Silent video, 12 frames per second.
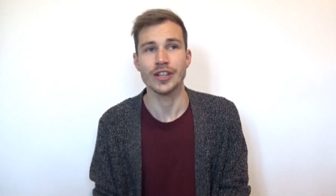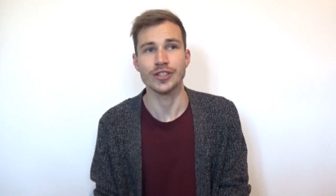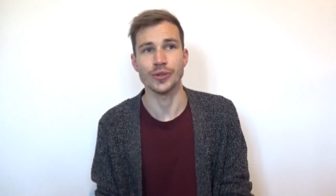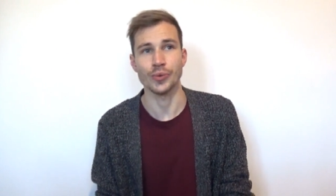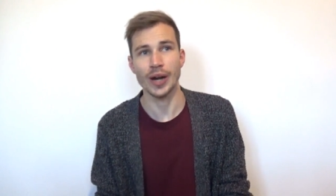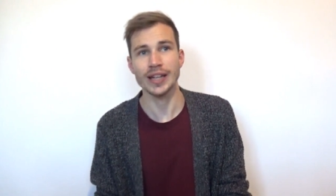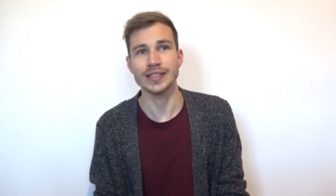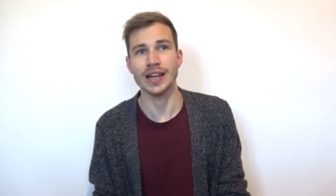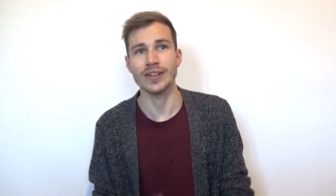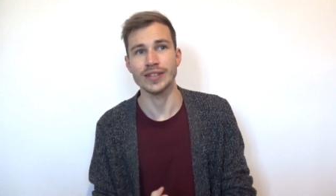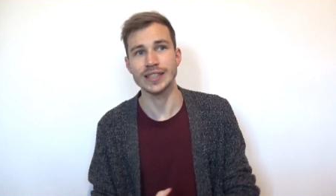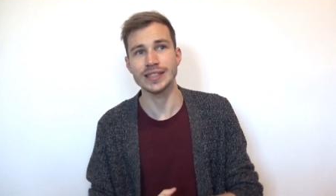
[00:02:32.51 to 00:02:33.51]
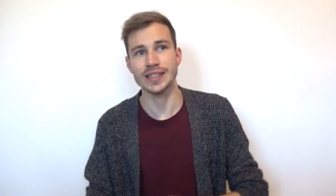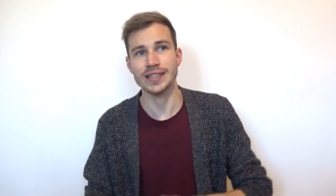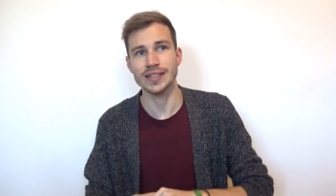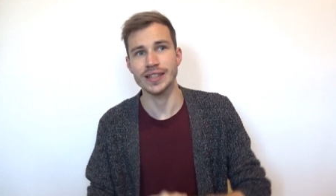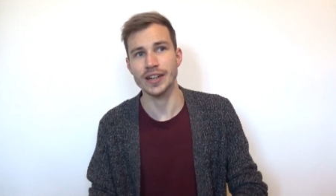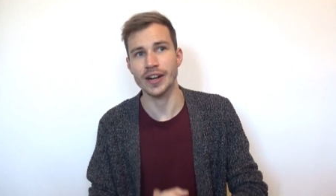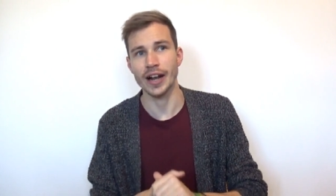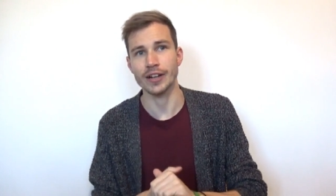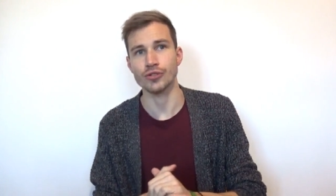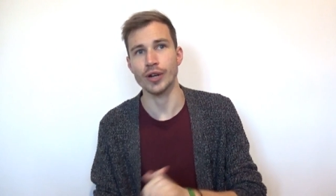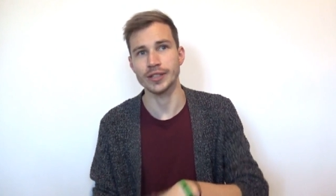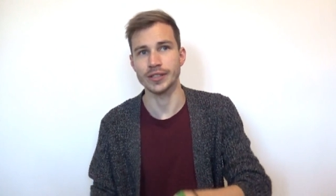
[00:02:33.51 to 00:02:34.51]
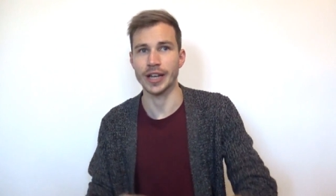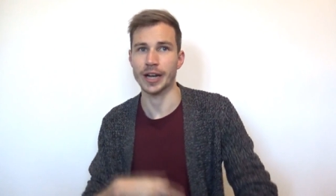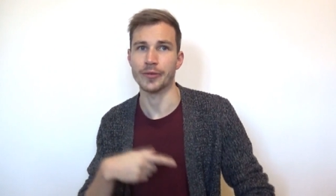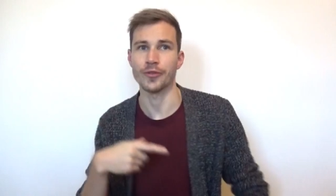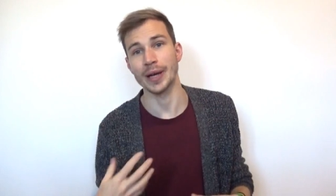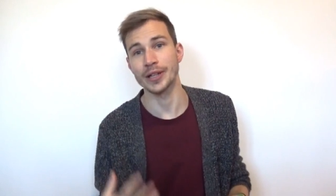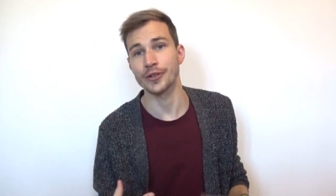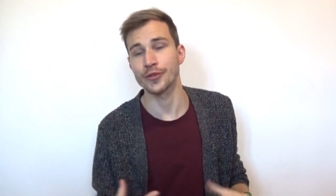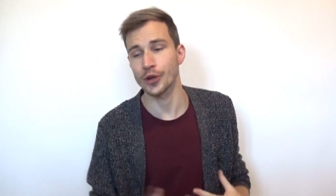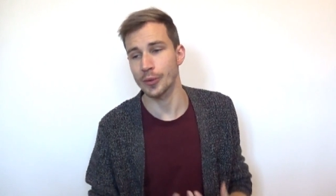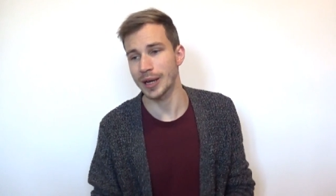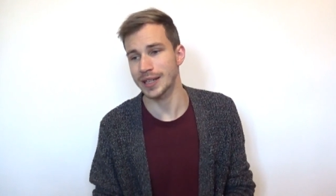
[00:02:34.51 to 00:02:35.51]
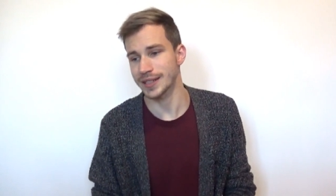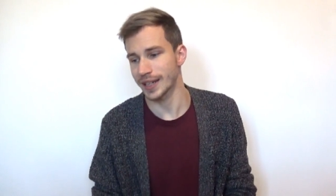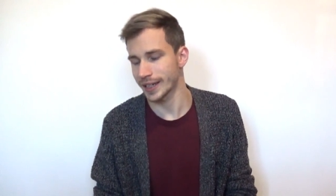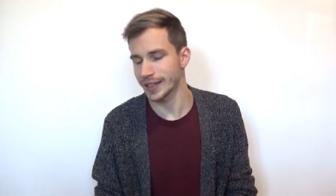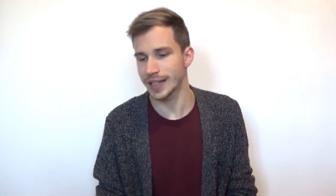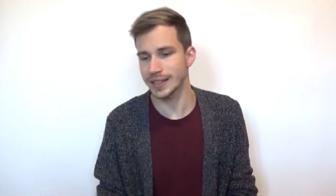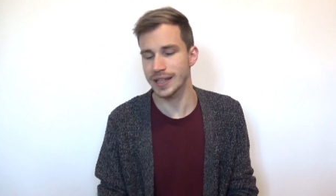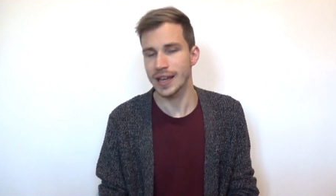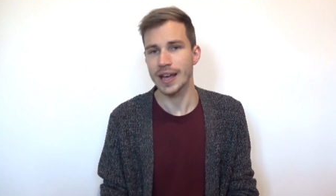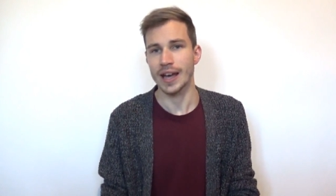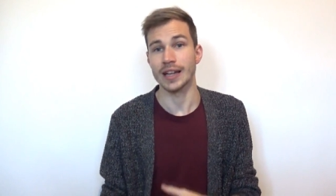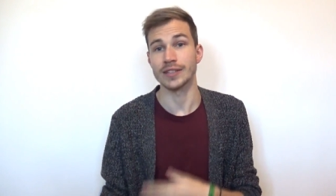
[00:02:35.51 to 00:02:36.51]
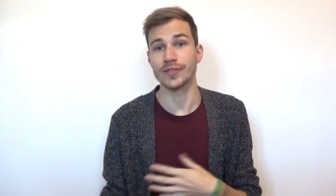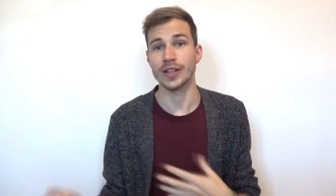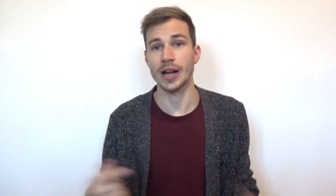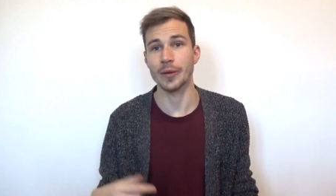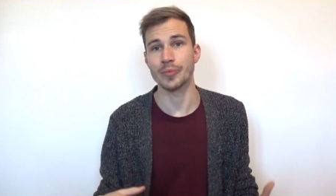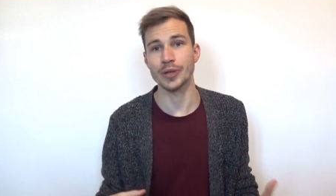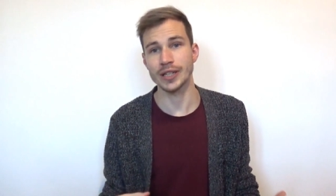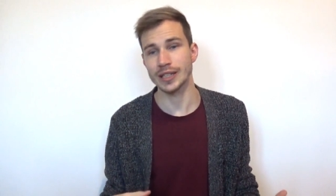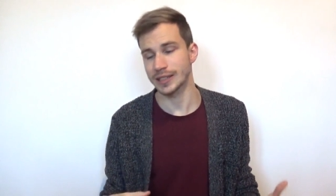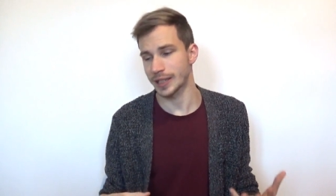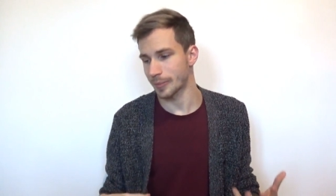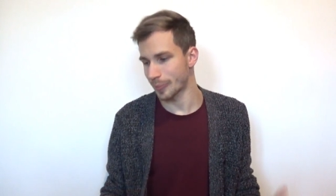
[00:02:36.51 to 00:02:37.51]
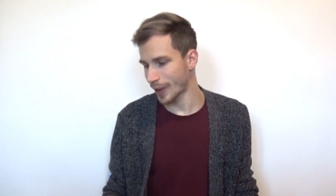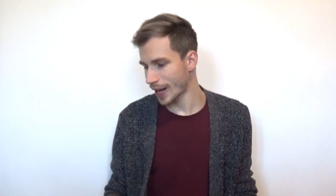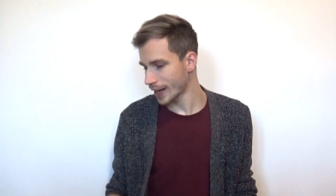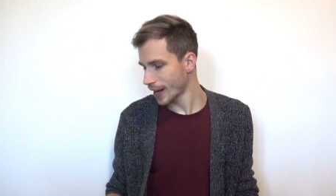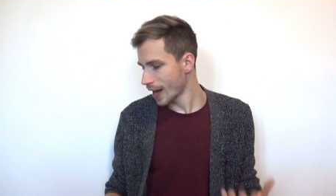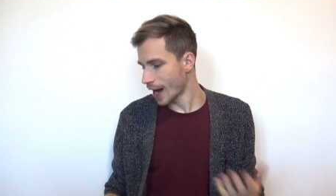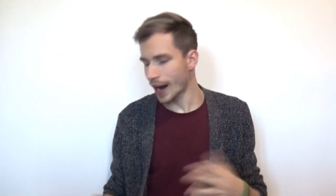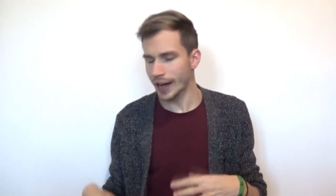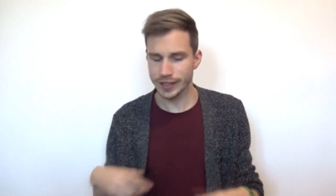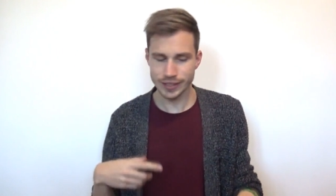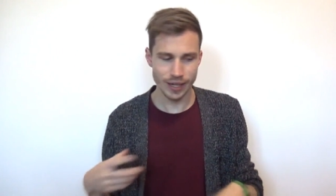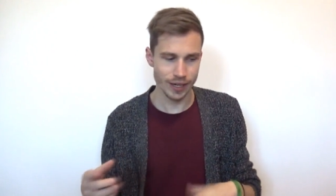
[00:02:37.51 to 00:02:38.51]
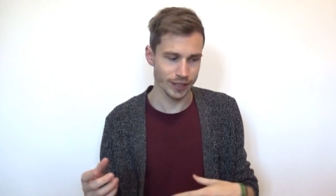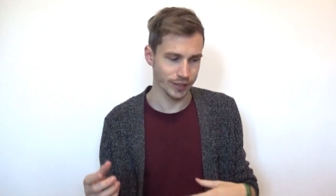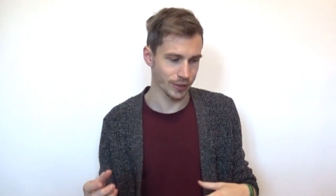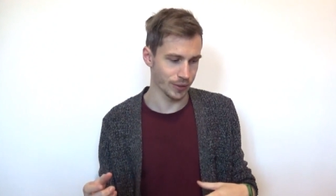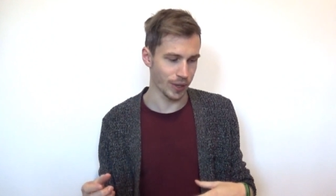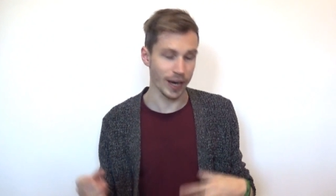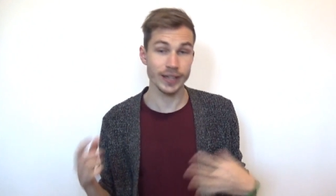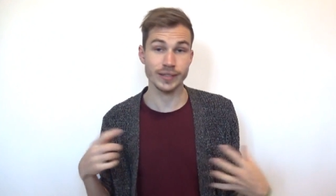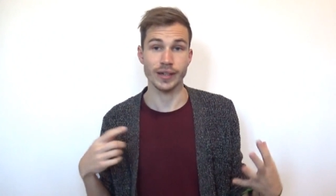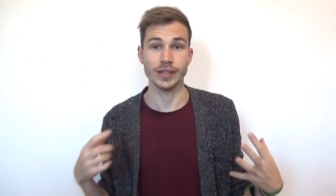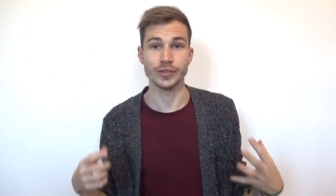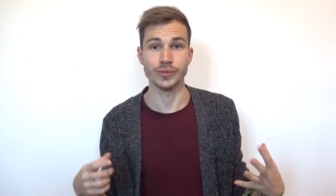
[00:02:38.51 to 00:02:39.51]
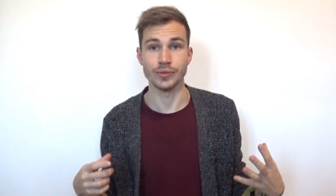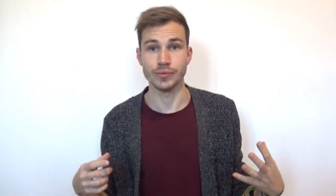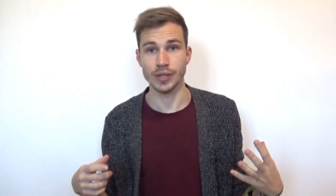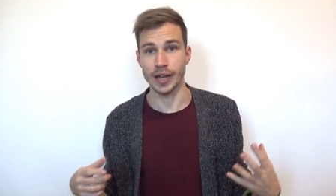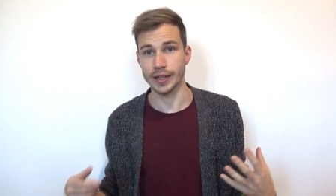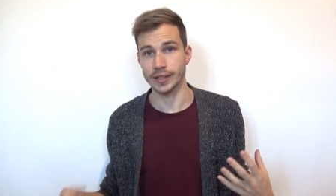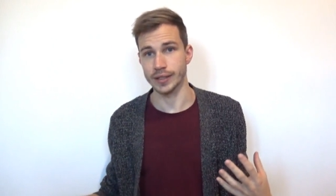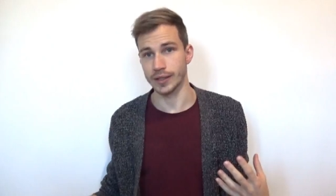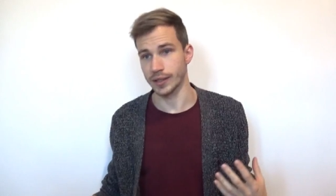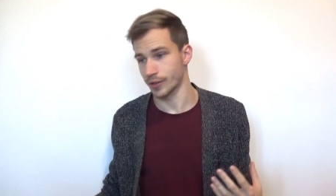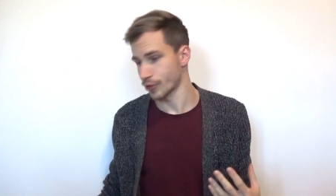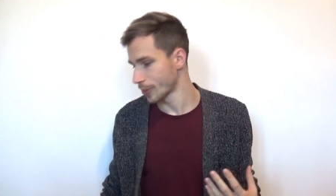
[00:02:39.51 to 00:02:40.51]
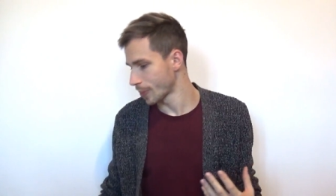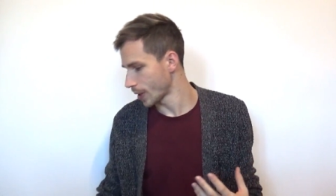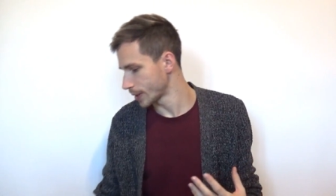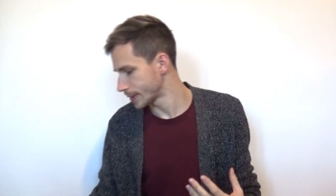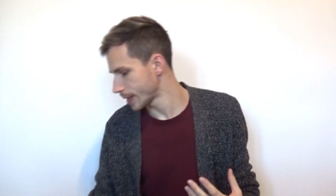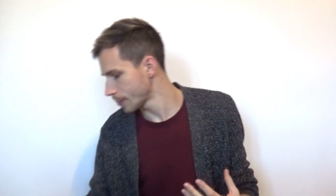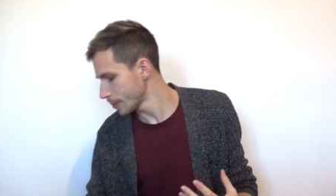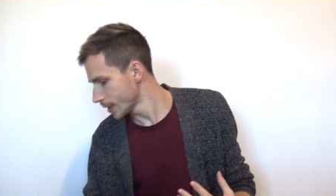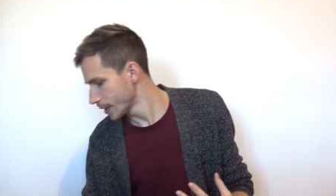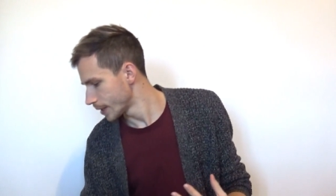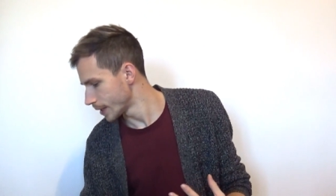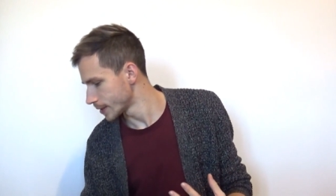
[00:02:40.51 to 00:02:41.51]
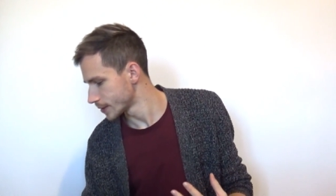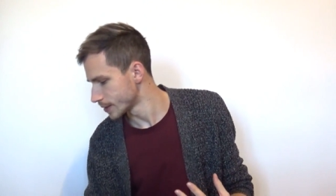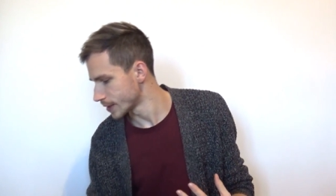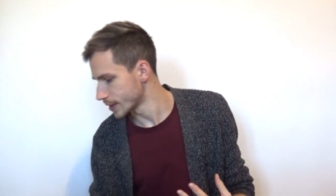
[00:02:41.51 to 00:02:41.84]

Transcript: So right now in this year I try to care better for my succulents, and when I'm bringing them back, I started to I started to like uh, repot them into